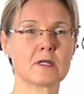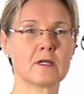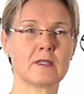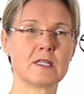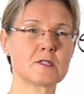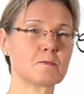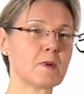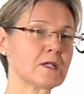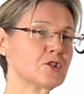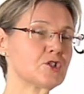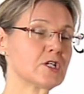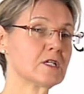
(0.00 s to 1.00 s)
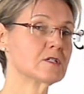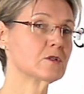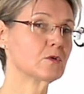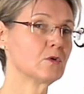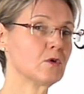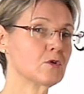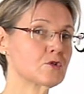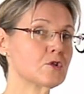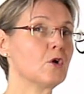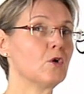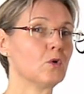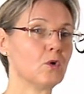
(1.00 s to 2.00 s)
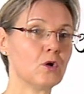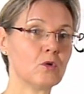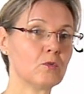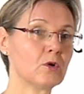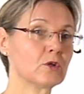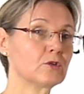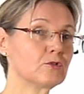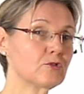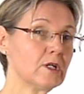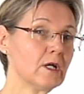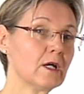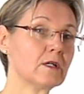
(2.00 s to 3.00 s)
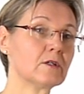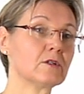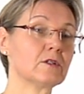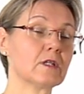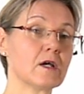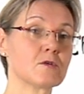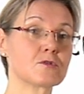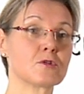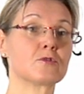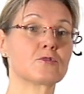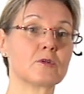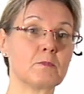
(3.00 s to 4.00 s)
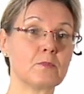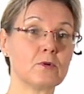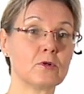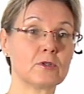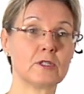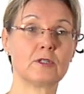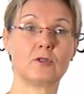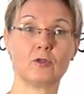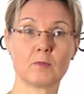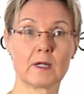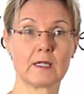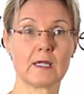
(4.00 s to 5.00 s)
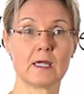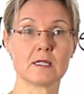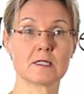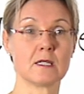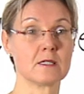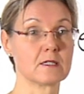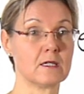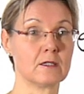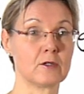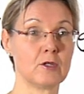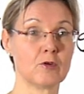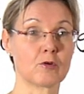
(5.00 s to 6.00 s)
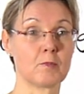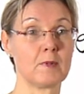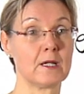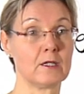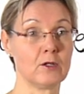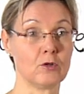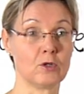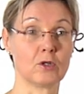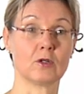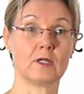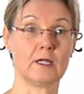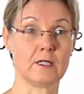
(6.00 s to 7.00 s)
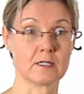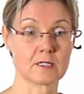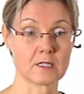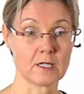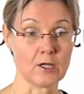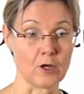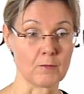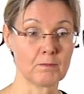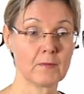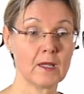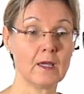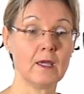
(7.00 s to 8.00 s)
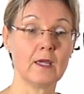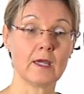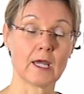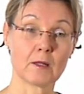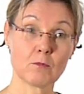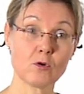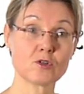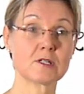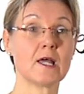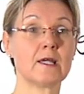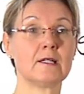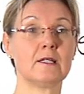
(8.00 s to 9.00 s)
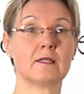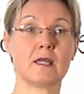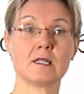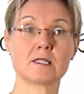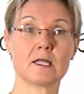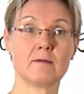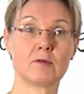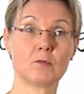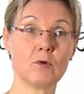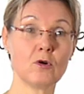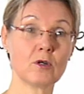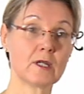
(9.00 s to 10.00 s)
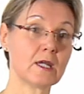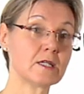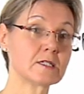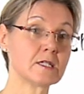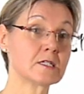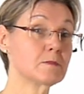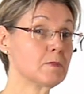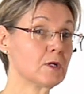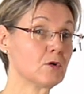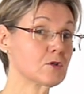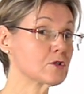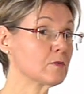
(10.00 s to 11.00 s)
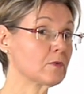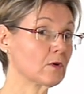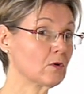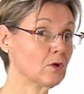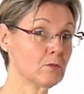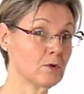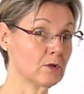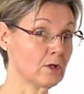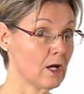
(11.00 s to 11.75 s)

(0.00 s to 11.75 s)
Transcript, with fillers: uh, these pathogens cause over 300,000 reported human cases in the European Union each year. And most likely there's even more cases because of the common